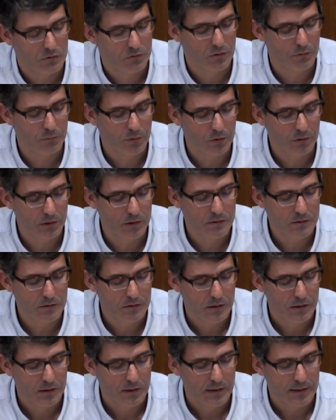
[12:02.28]
communities
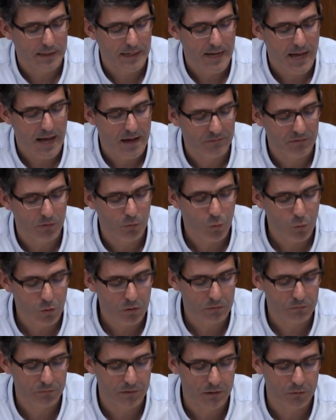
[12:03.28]
that have a
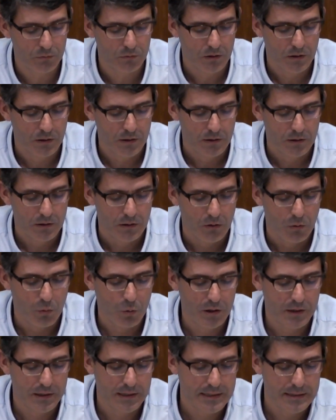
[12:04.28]
worldview
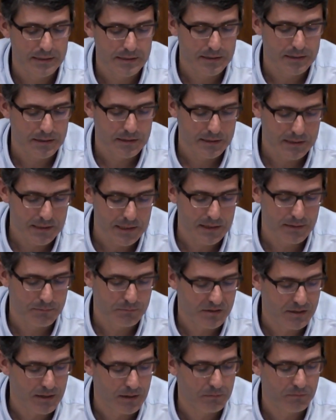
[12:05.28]
where they see
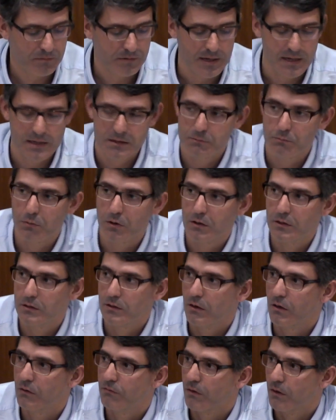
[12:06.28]
themselves as part
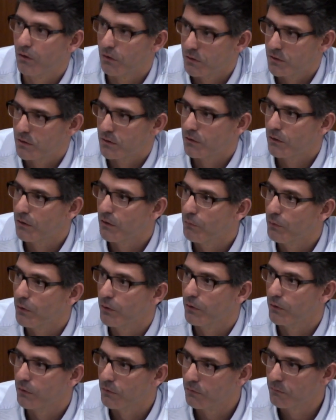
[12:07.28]
of a larger
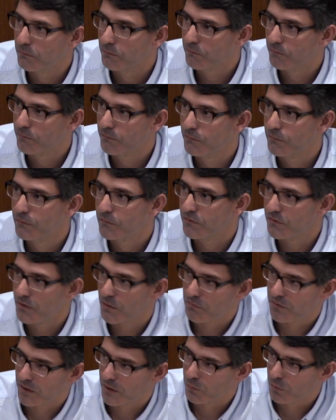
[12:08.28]
communion. Same
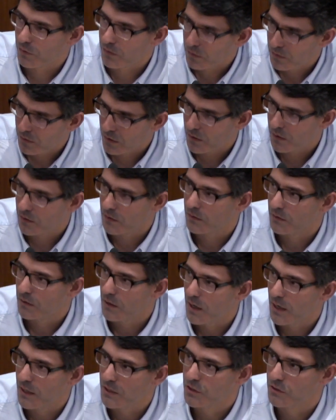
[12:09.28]
thing with
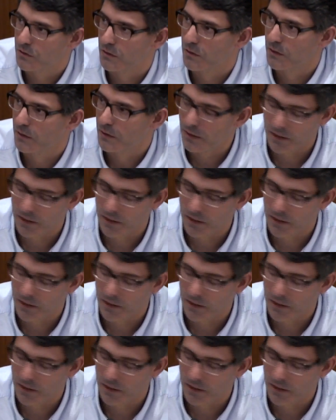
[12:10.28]
Asian